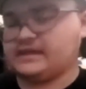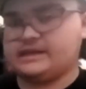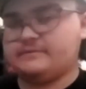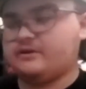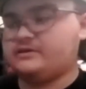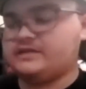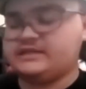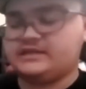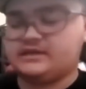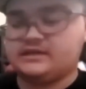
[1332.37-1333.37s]
And even on
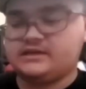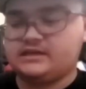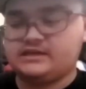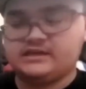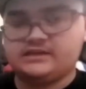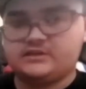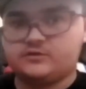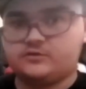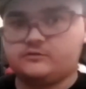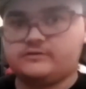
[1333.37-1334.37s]
the
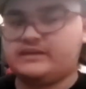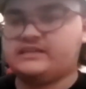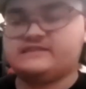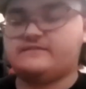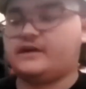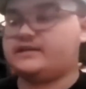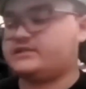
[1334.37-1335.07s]
internal thing, it's fine.